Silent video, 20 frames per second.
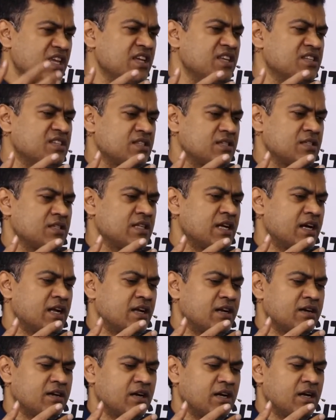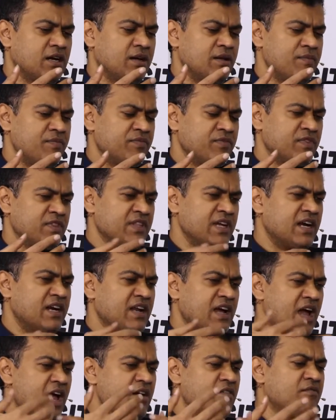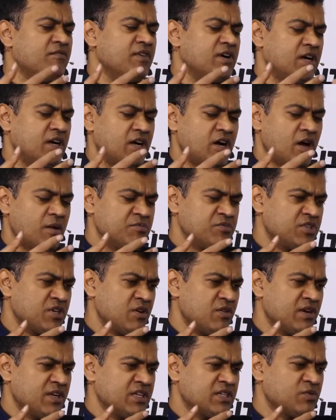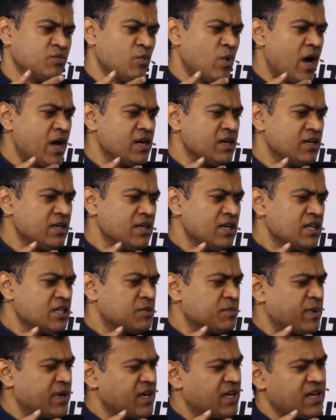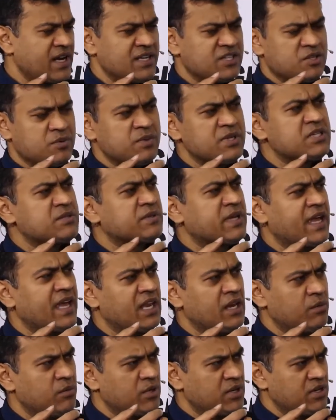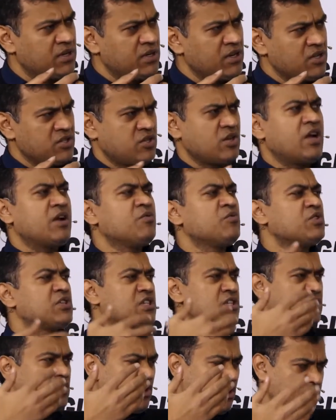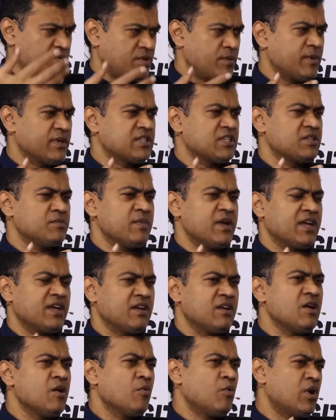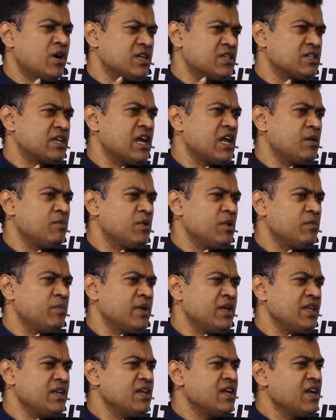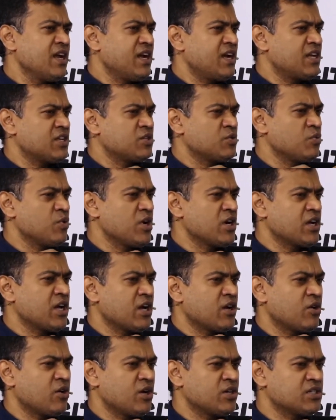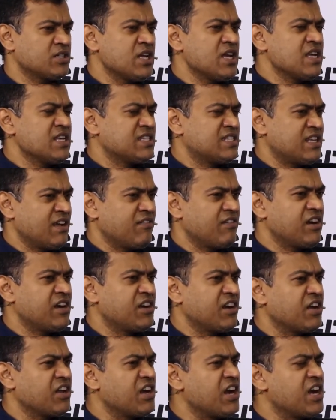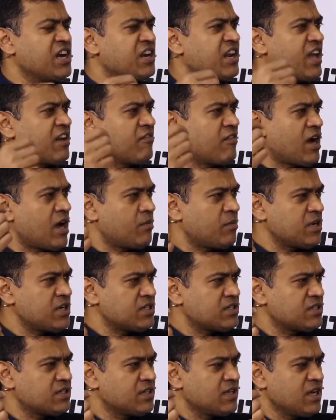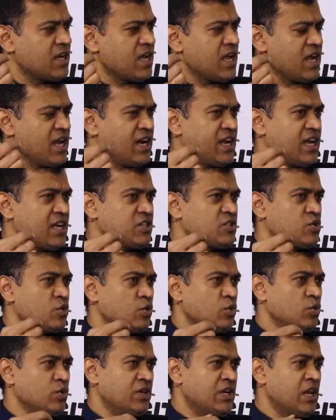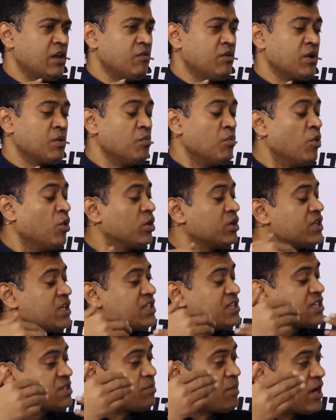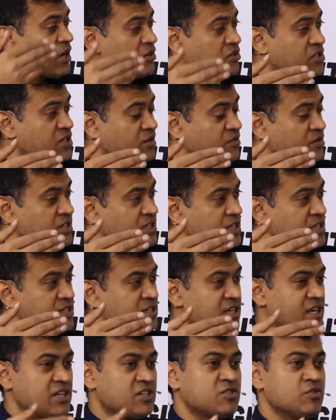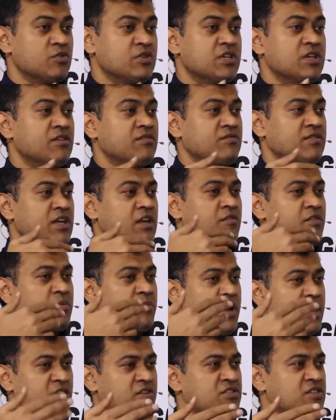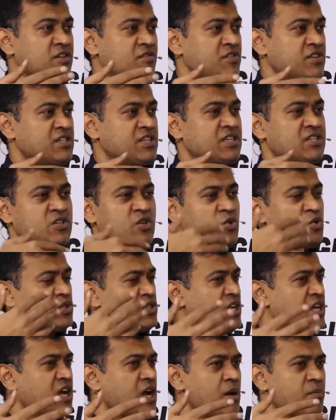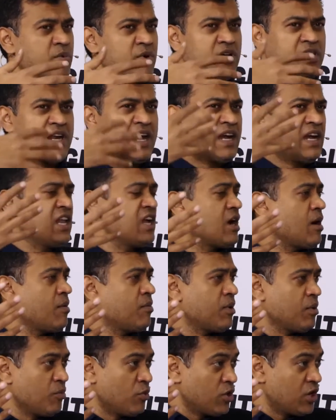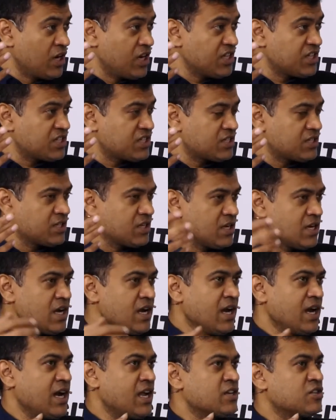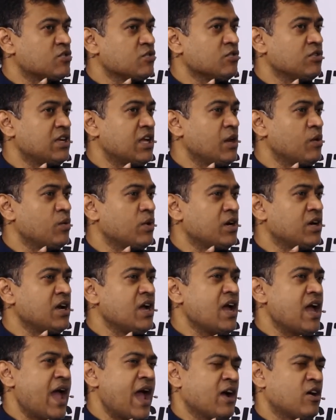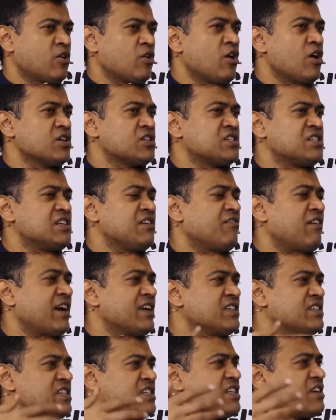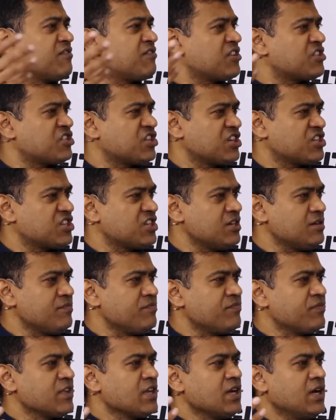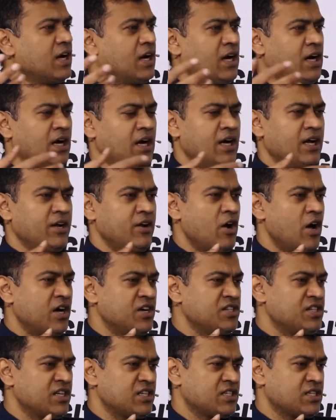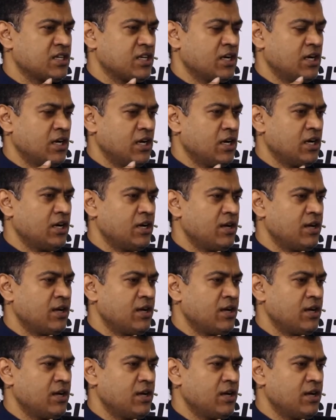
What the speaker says: things that are that I have observed is, one, Spinnaker has to be scalable. So, and which is OpsMx is making. What does scalable mean? It has to work across several regulatory environments. It has to deliver more than just microservices. It has to deliver microservices loosely coupled, tightly coupled monoliths. It has to deliver across devices infrastructure, not just